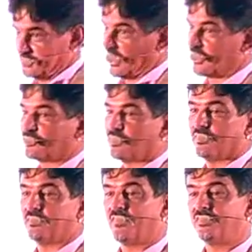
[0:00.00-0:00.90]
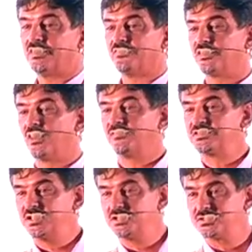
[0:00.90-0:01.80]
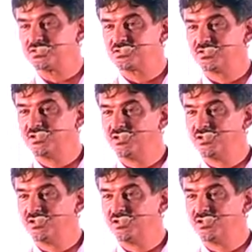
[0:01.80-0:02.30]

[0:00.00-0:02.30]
started having different conversations.